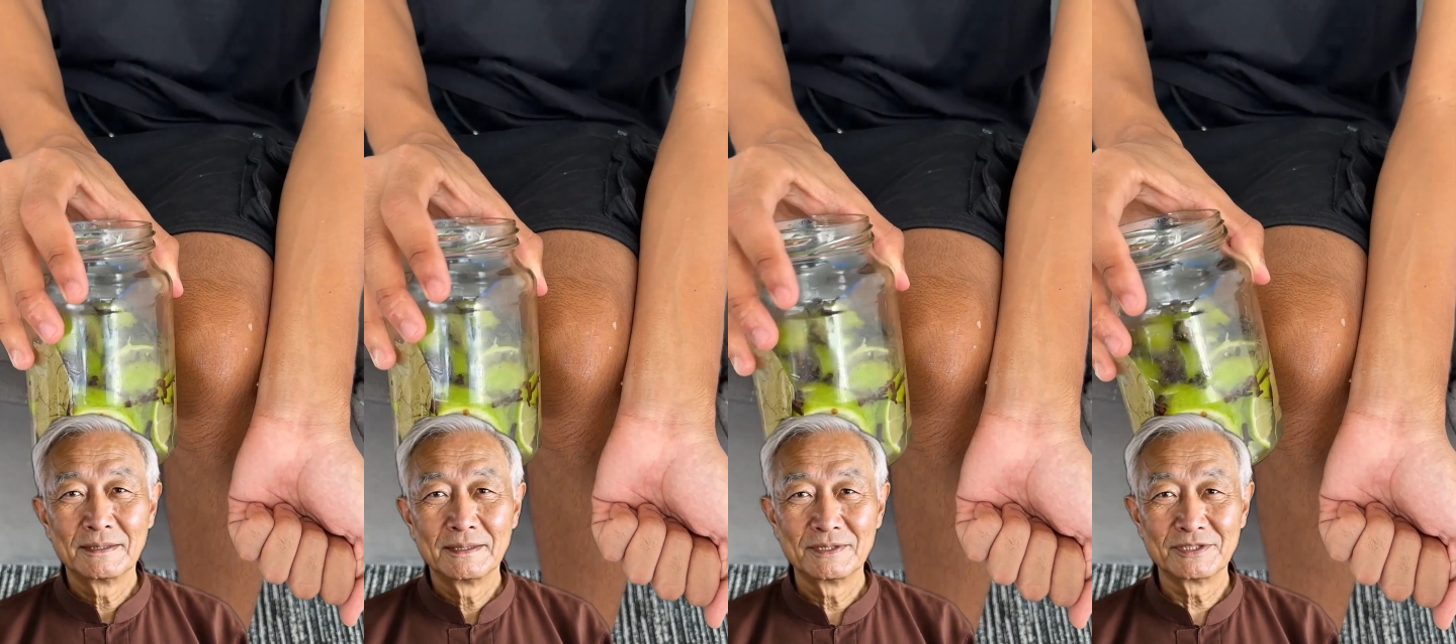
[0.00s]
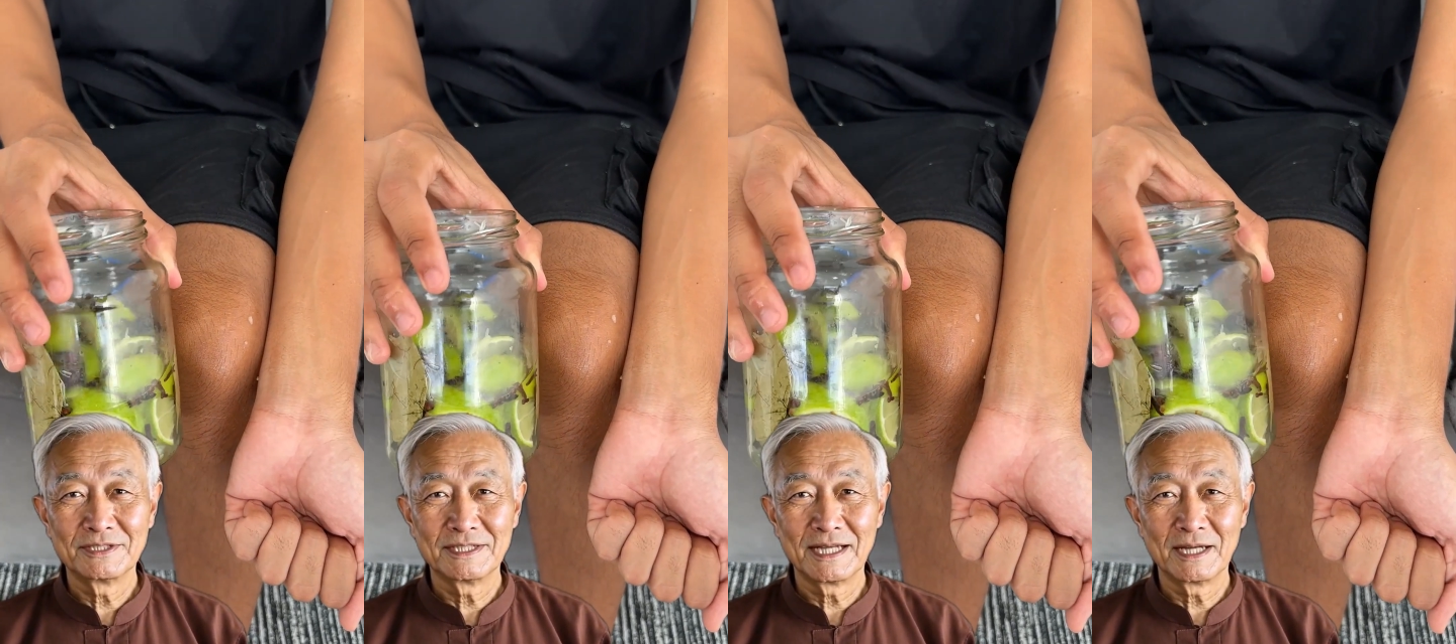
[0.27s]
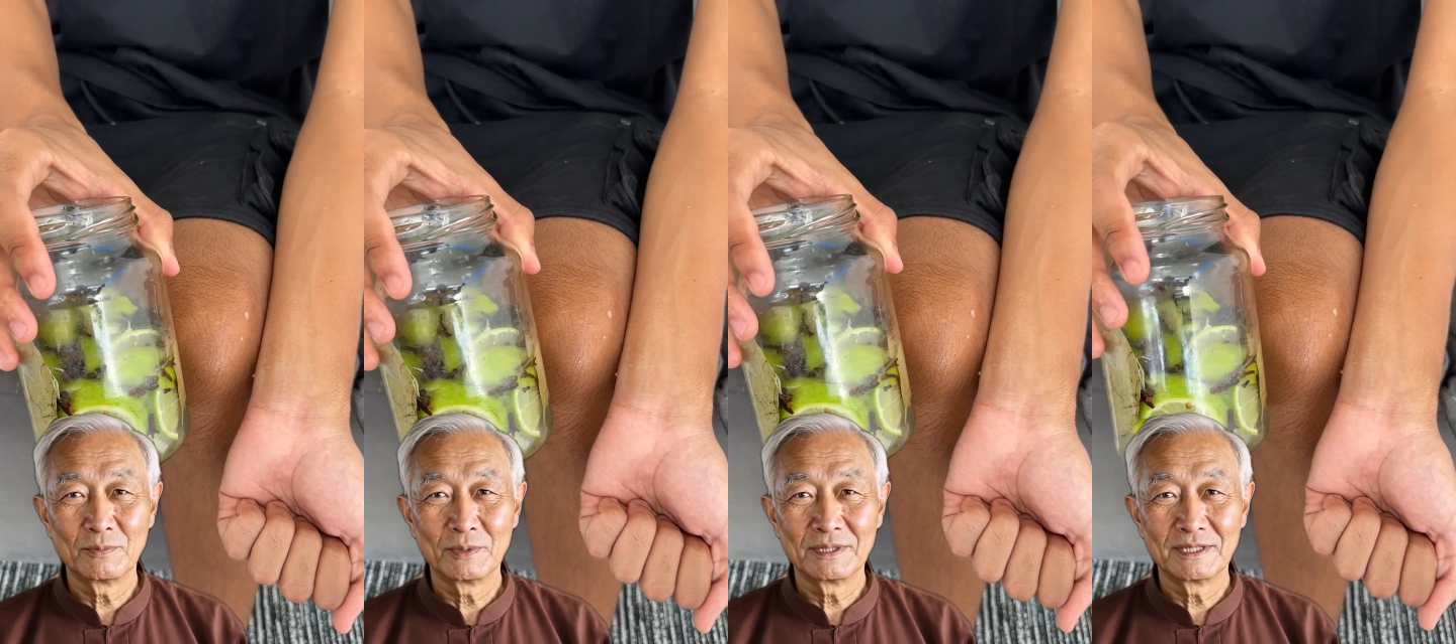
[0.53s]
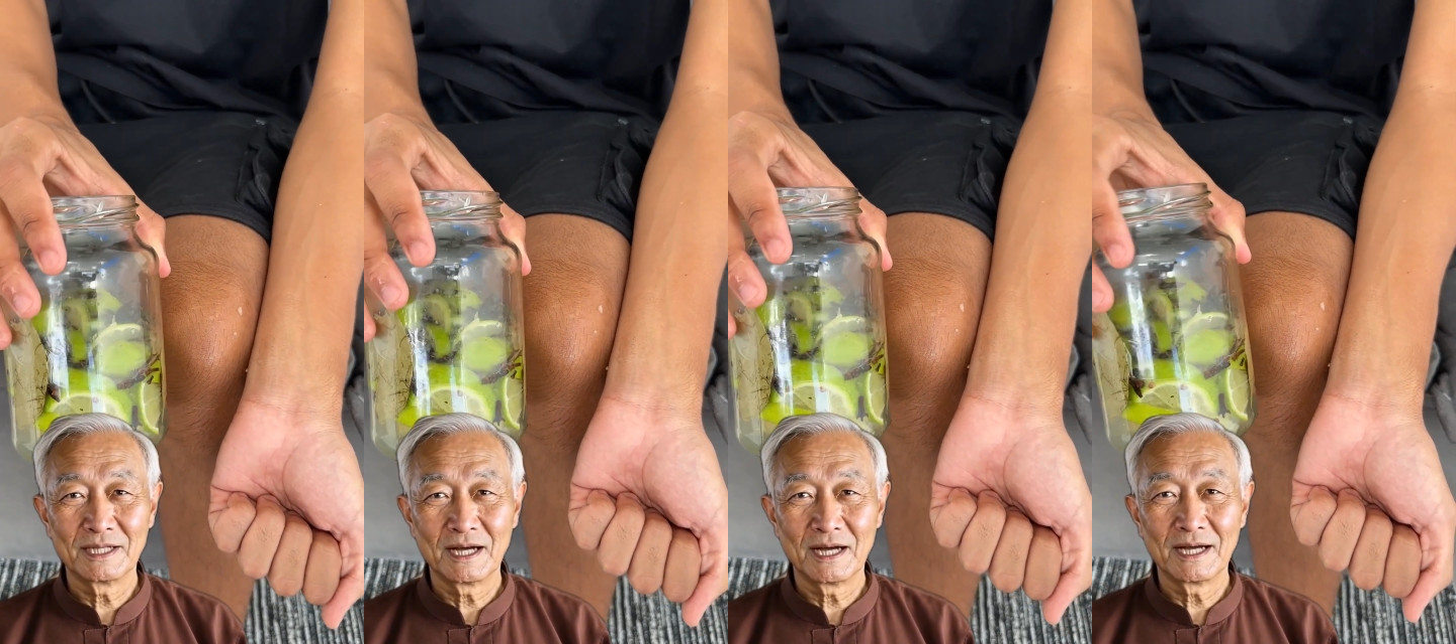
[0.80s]
Stay
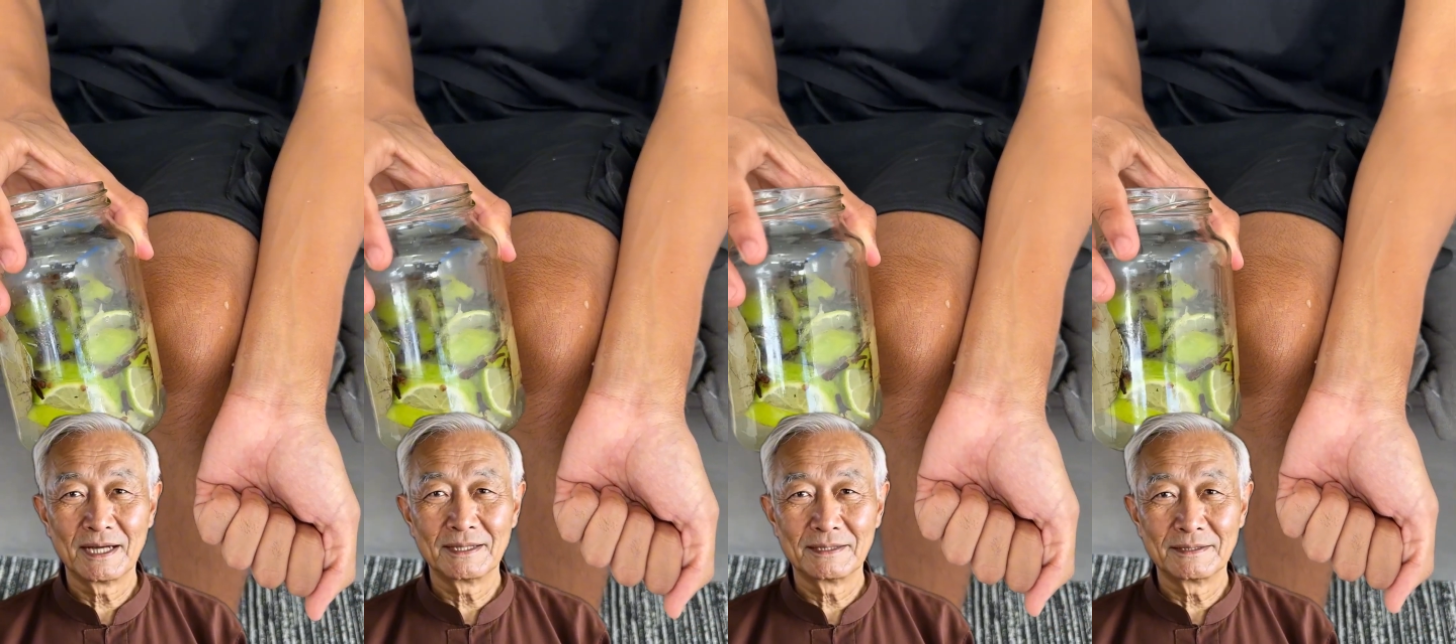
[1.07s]
with God.